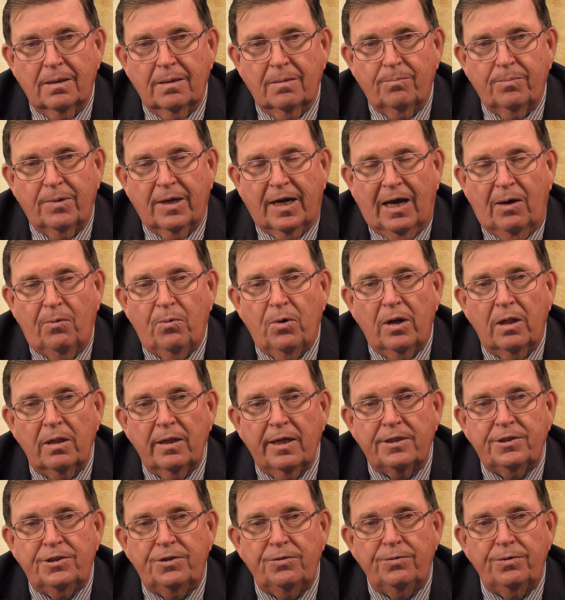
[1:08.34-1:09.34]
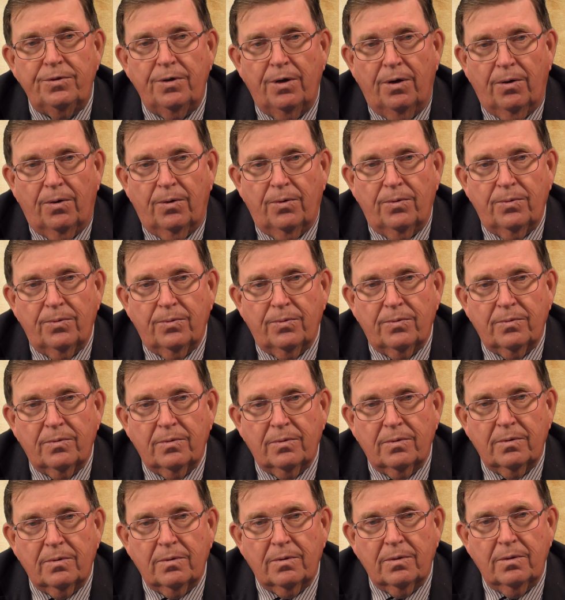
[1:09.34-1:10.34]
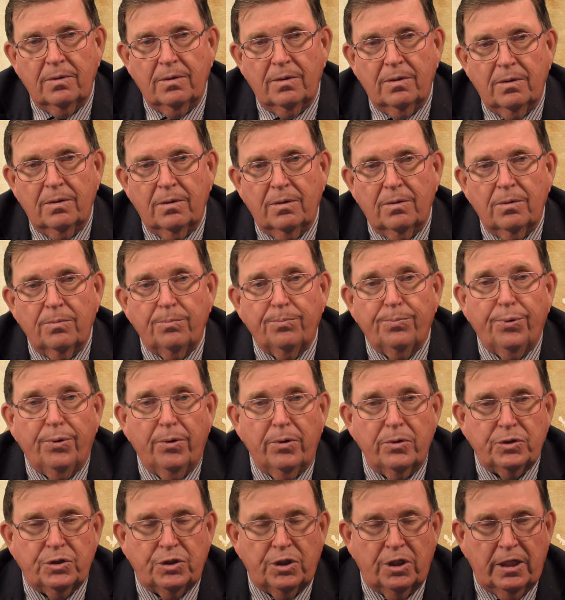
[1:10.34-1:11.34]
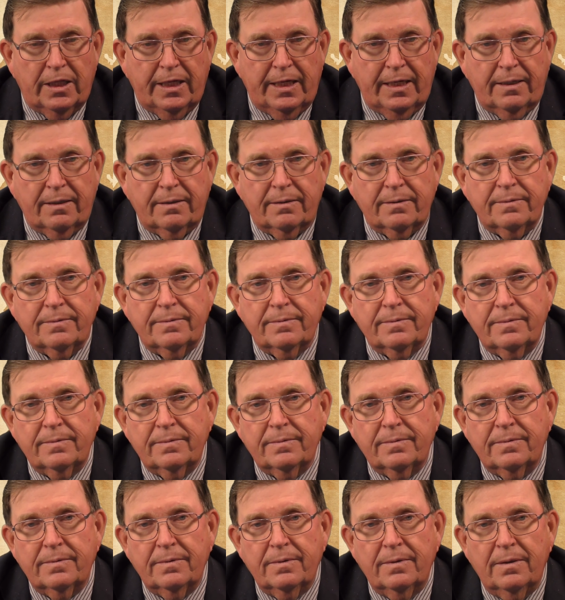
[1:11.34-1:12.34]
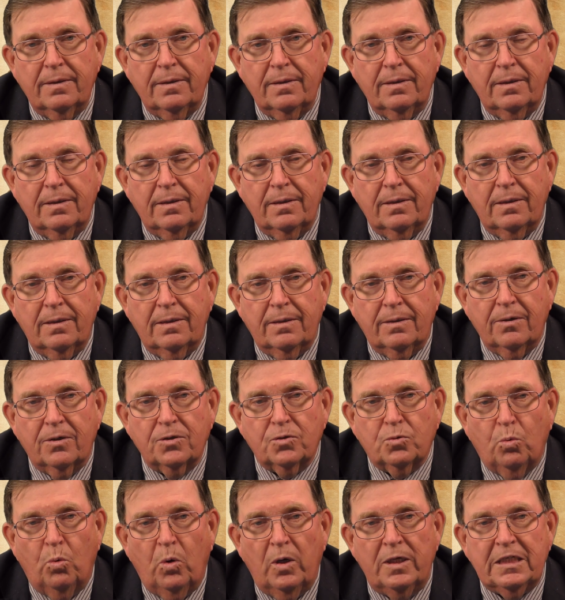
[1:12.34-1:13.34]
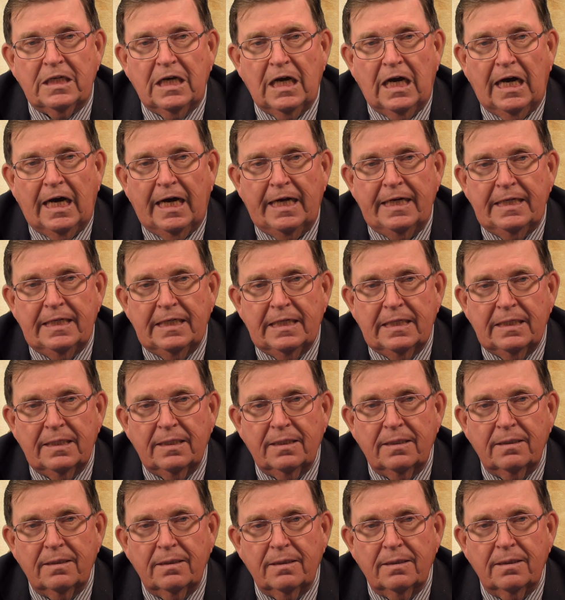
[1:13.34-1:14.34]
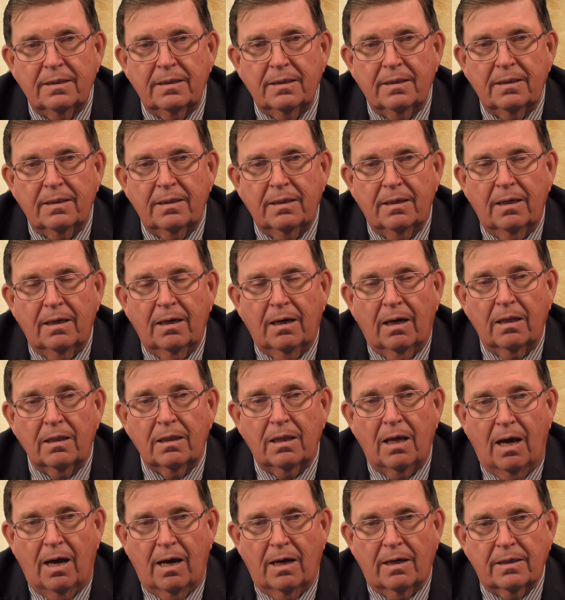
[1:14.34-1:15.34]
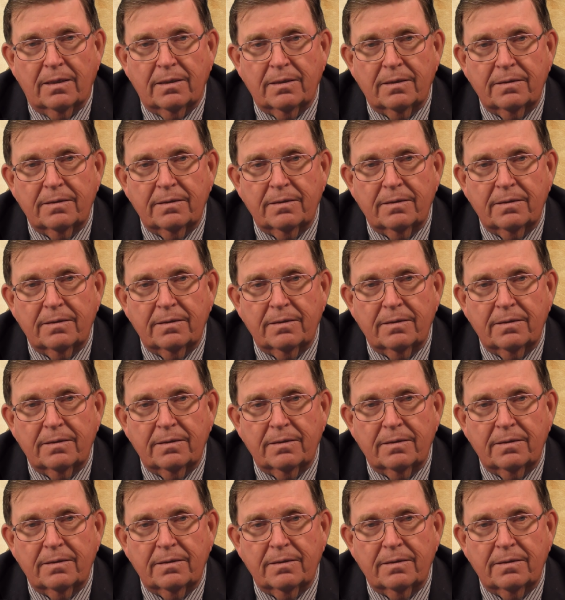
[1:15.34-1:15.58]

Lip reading: But I want to let you know, personally, there's one God, Allah.